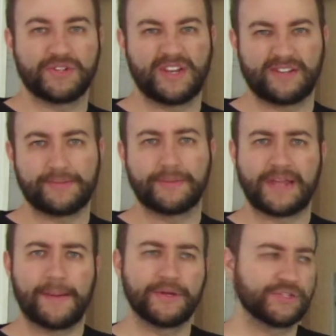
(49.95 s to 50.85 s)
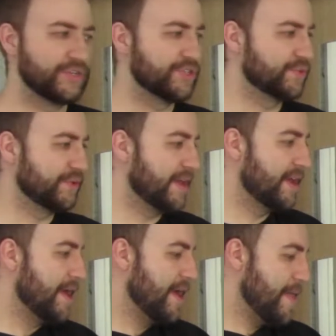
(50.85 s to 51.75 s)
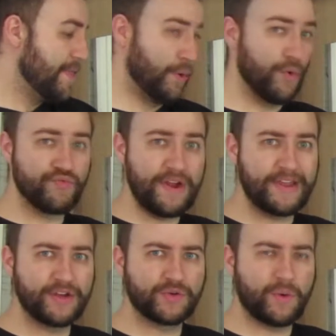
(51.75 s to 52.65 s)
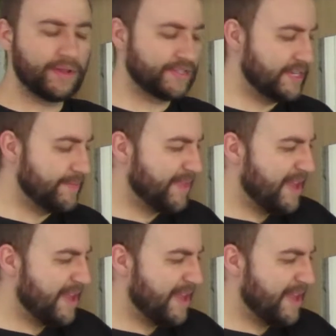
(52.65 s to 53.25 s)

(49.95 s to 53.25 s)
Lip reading: I sometimes get my shirts through there. They're all really good quality.